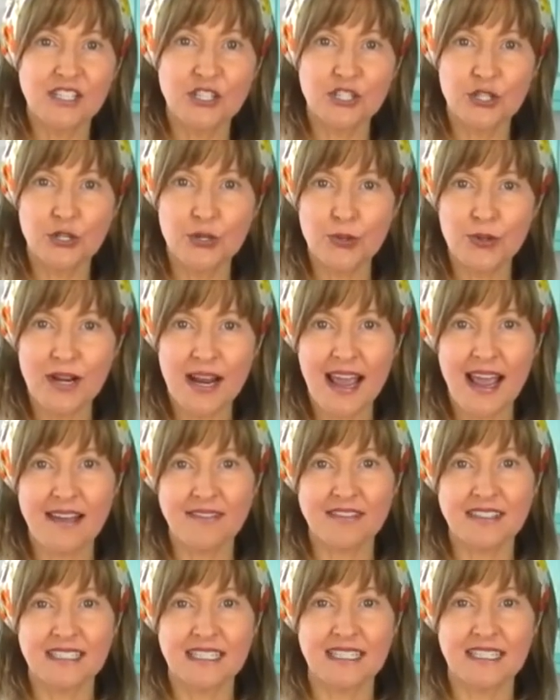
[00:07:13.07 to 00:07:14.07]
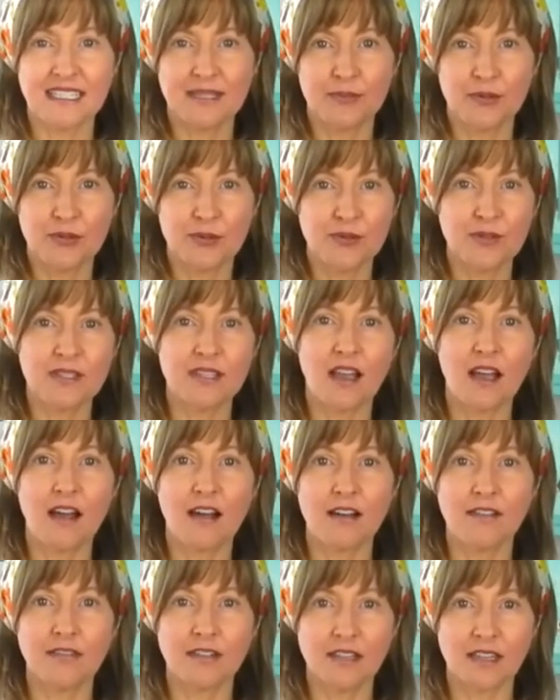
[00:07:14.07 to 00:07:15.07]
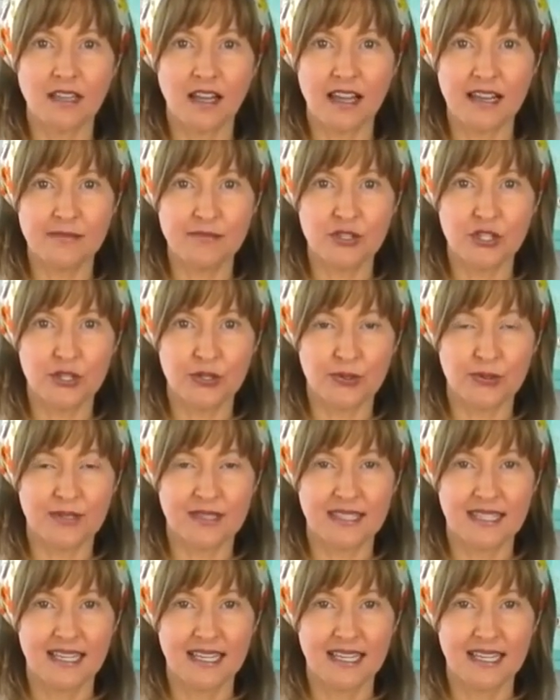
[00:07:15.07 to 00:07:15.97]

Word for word: two and a half teaspoons of lime juice.